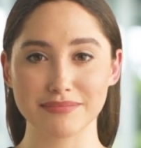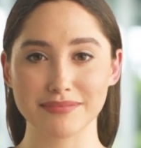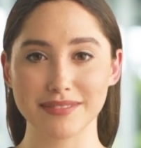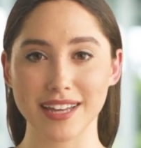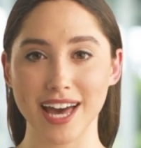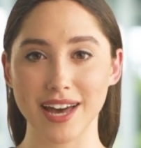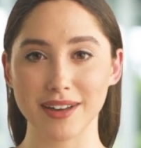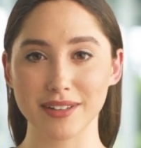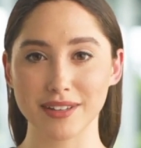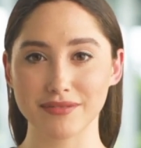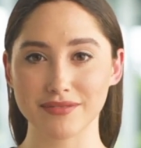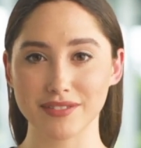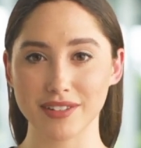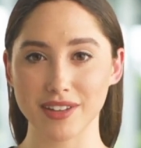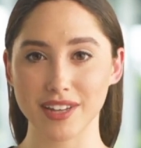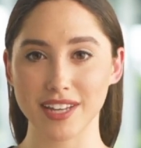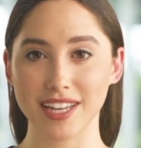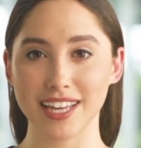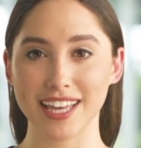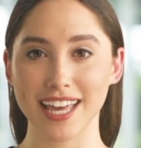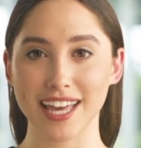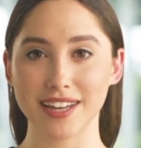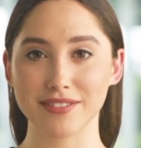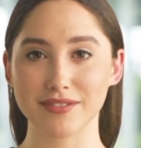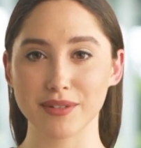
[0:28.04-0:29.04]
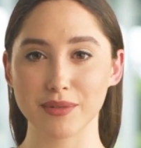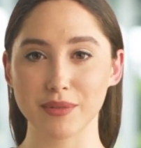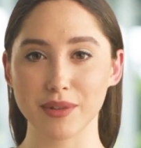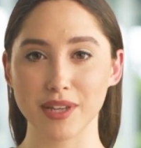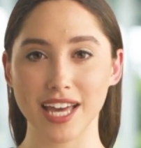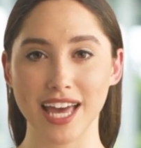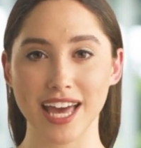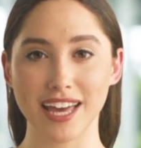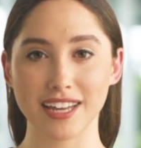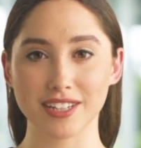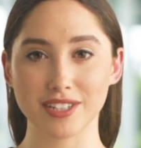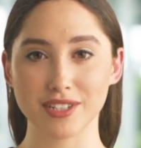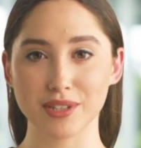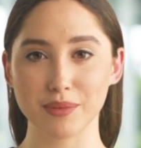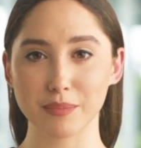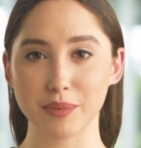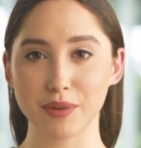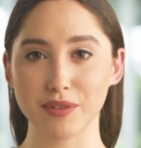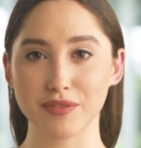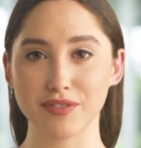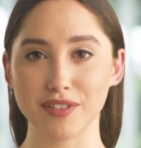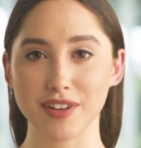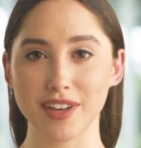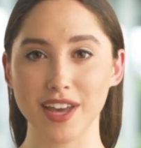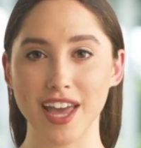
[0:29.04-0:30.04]
However, if you are eligible
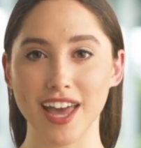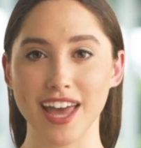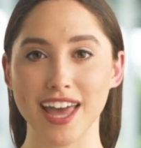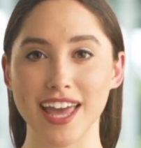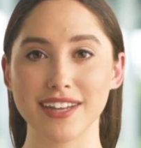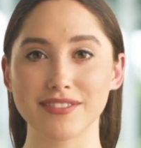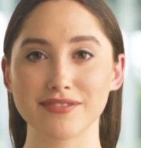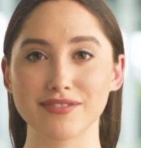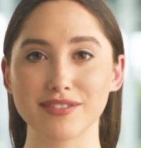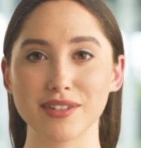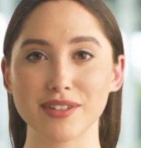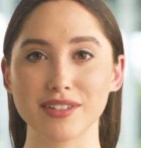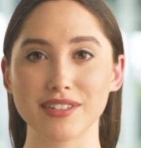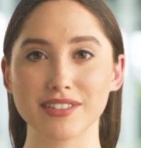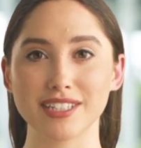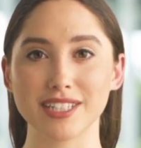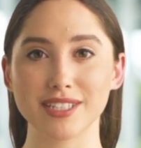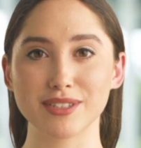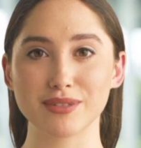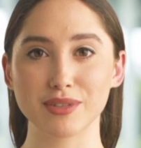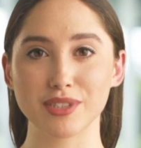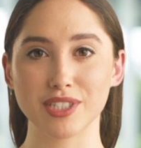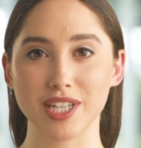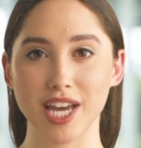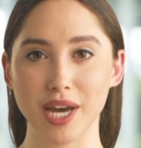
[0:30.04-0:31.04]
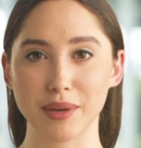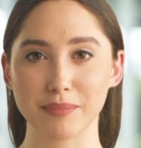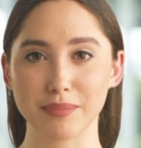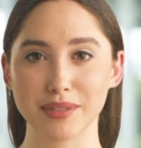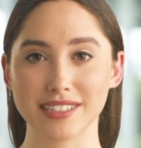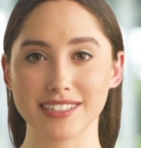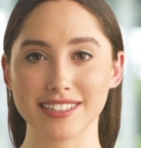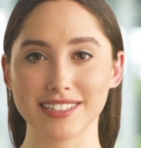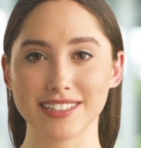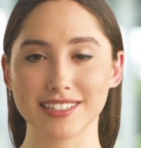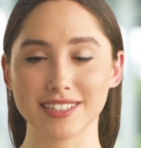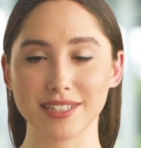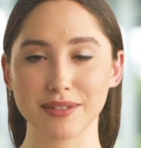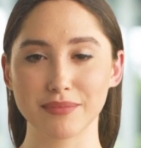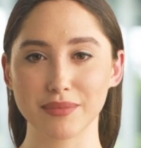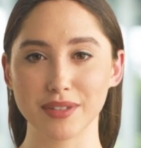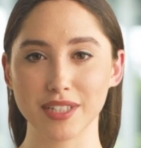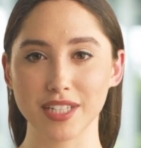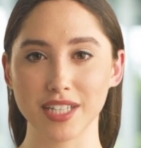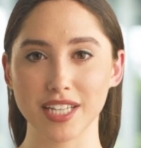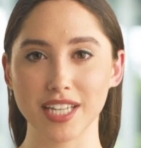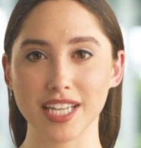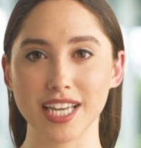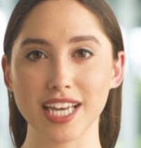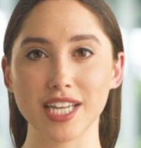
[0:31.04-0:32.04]
for the high 36 retirement system,
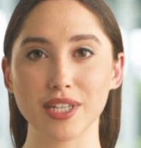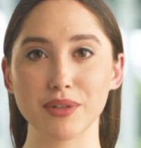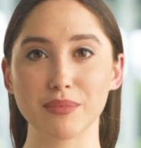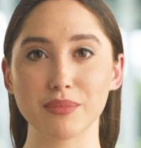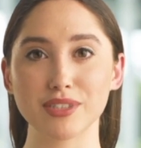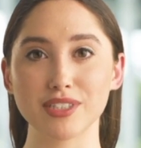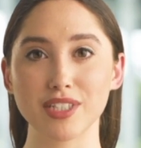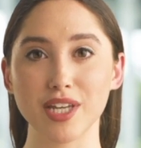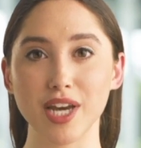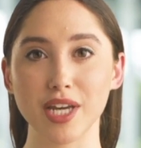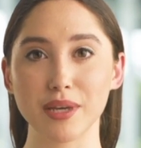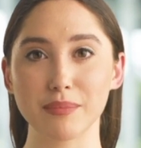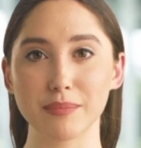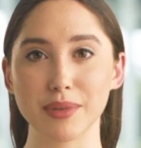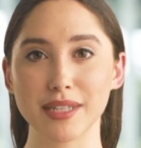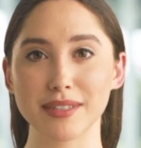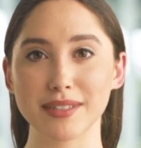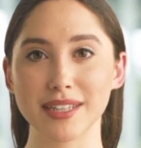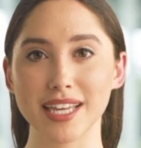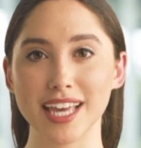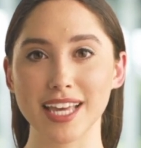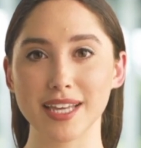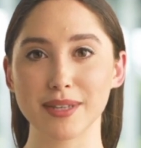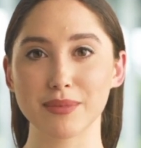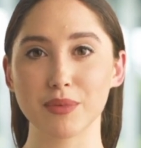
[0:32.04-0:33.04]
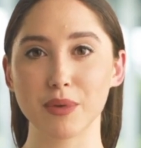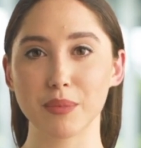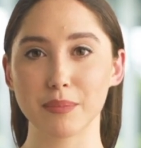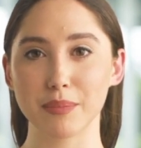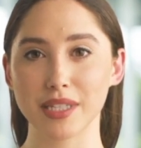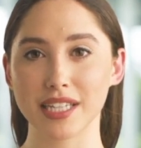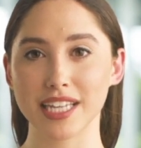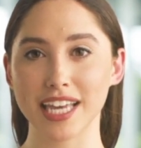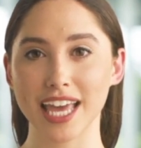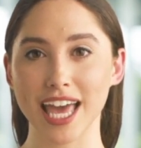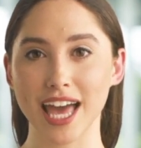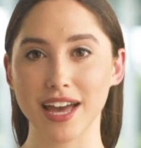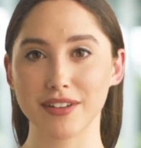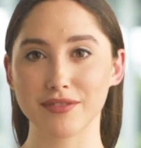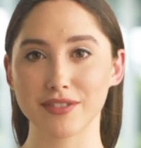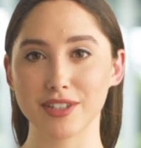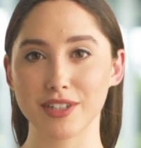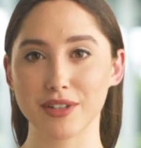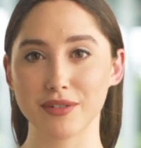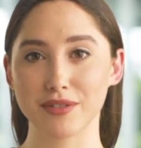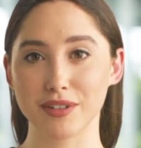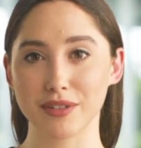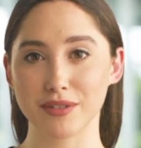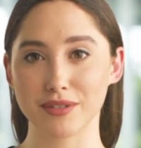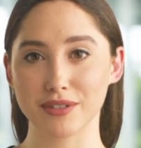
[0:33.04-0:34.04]
your retirement pay will be the average
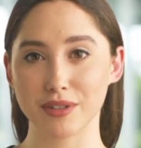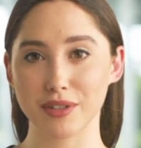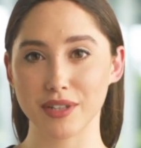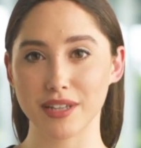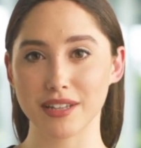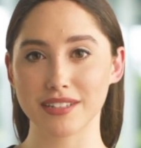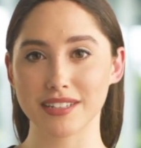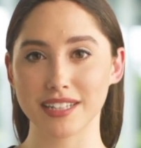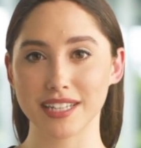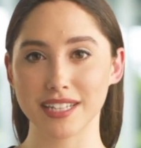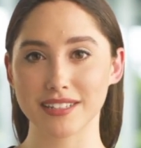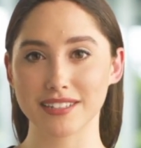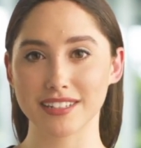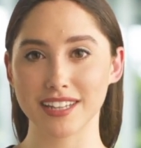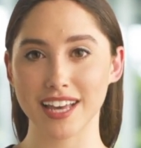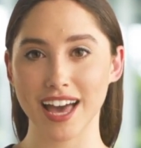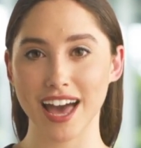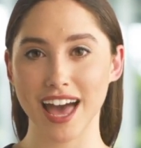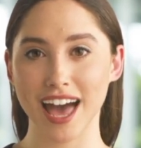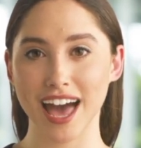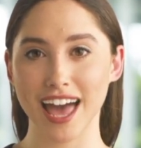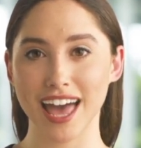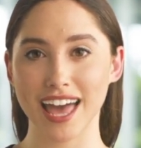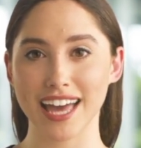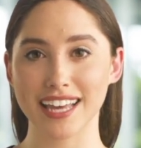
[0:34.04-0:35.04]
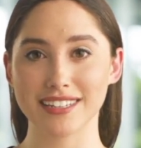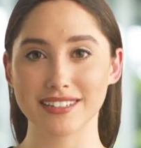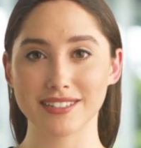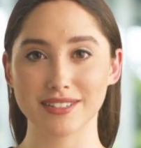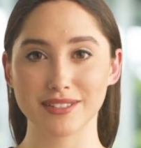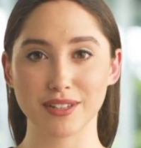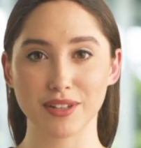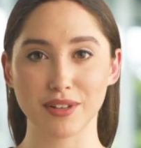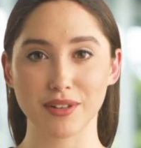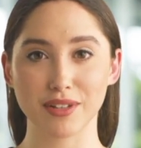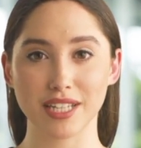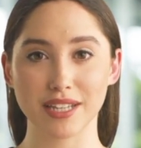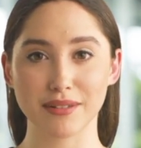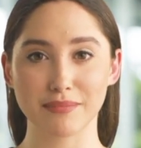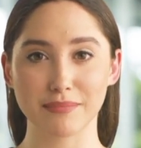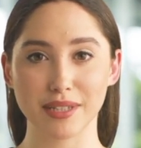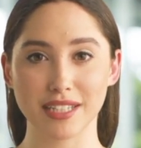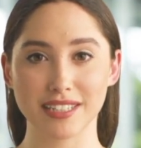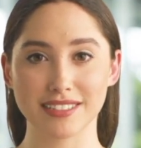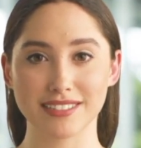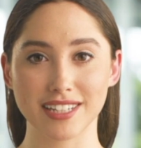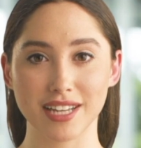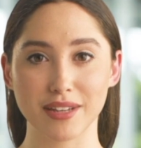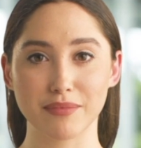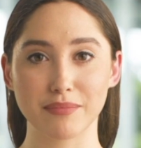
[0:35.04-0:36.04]
of your 36 highest earning
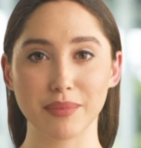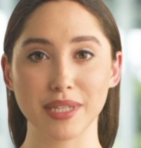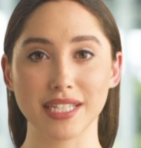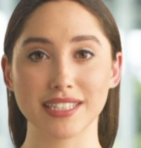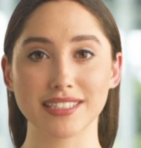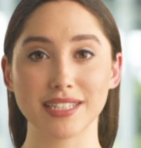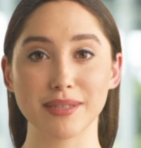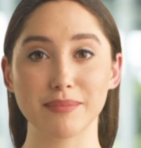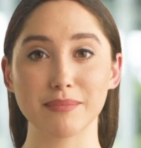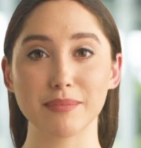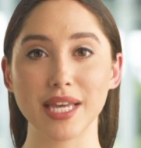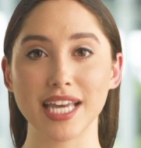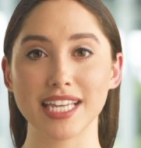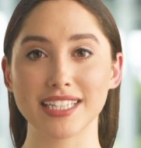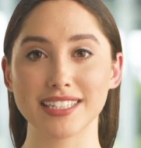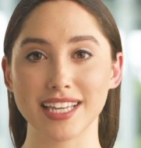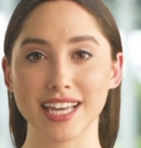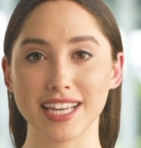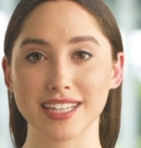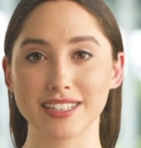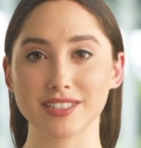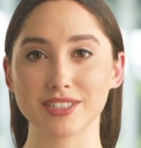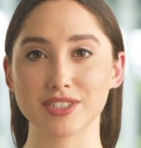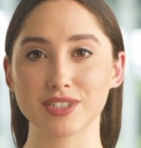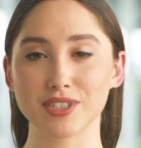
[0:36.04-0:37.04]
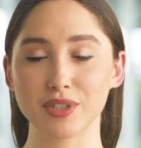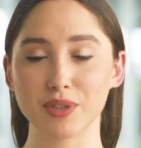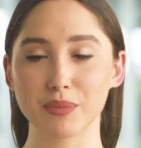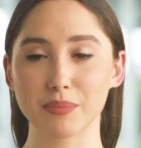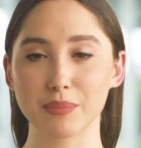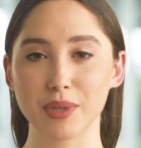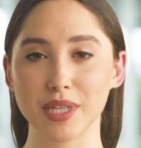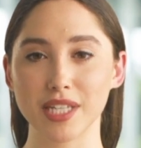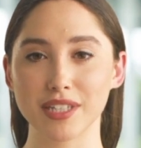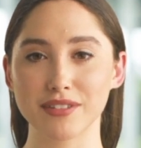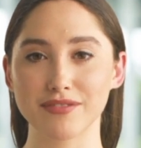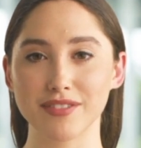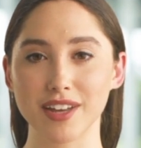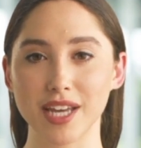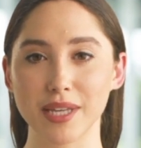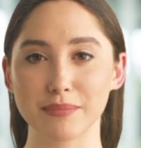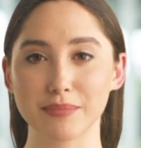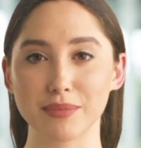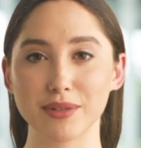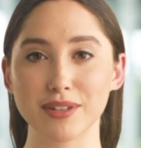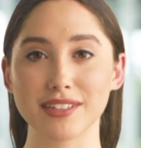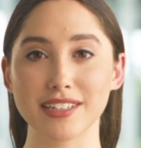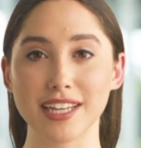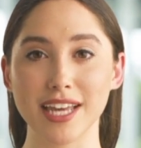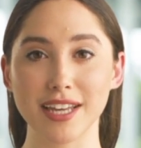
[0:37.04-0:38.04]
months of basic pay times
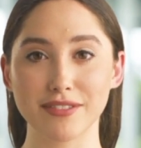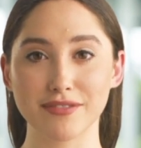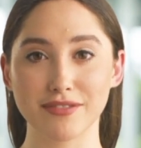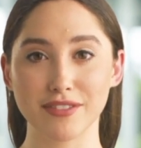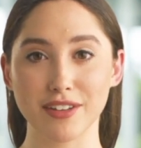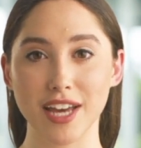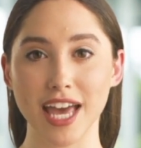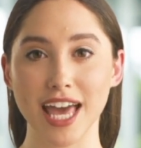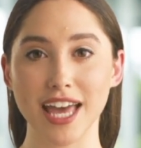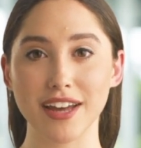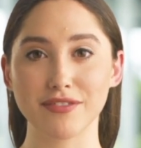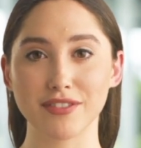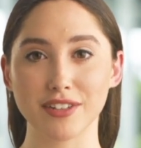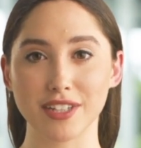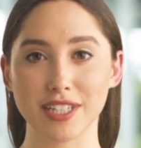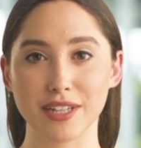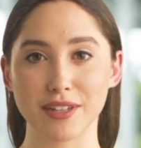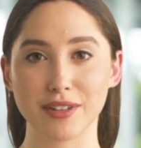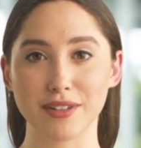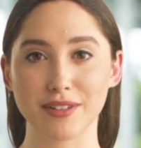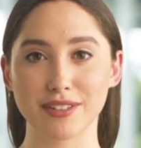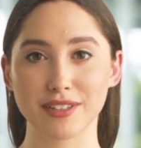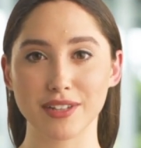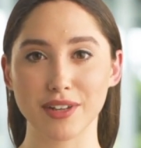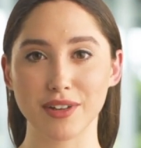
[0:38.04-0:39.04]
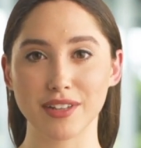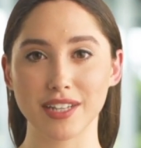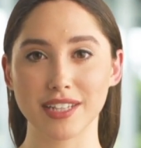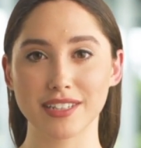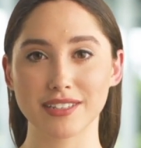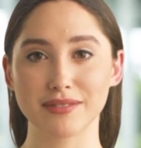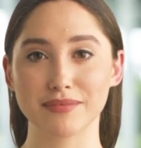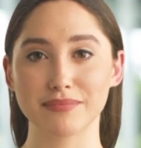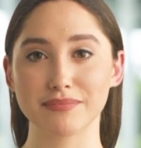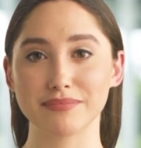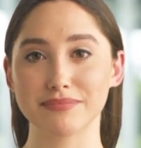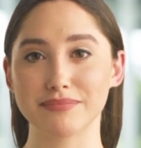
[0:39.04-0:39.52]
2.5% for every year of service.